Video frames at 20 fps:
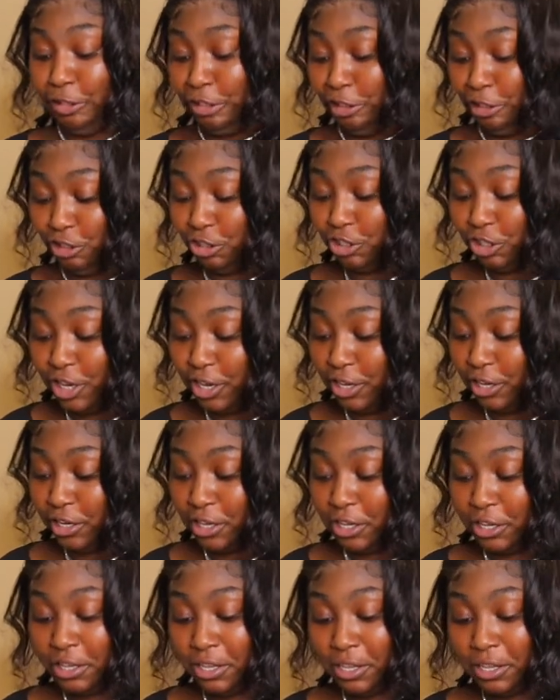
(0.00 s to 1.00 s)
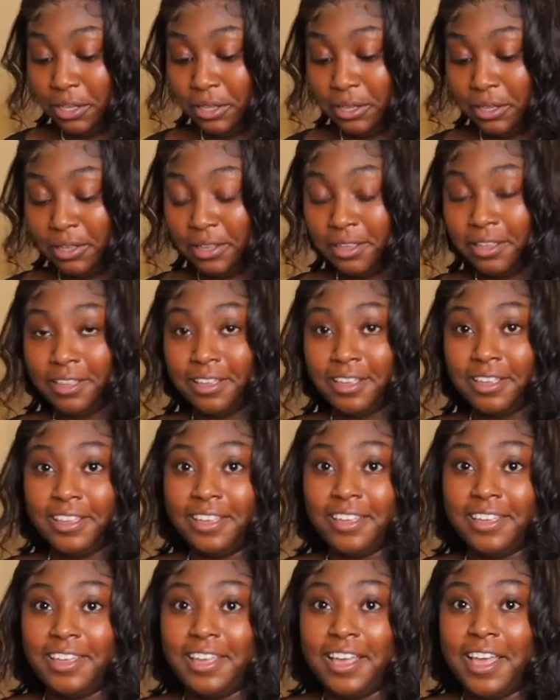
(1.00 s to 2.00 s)
shook.
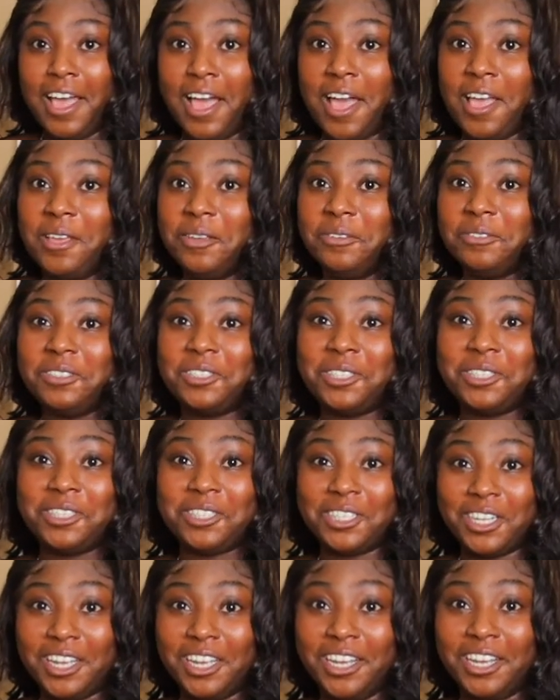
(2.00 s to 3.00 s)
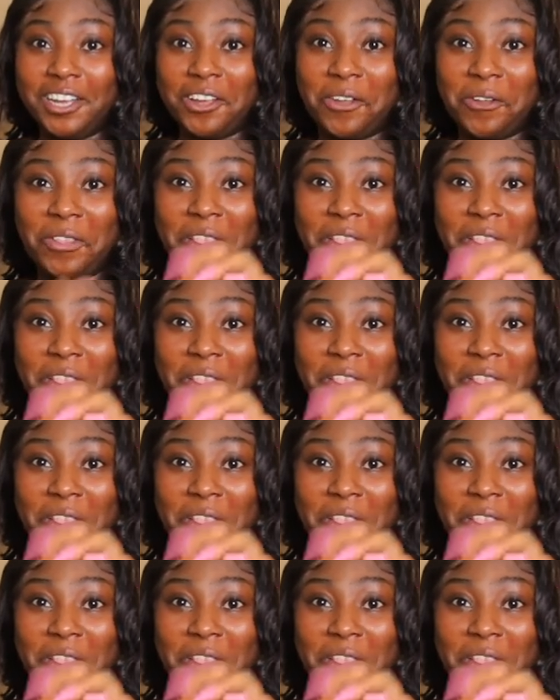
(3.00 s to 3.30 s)
I am shook.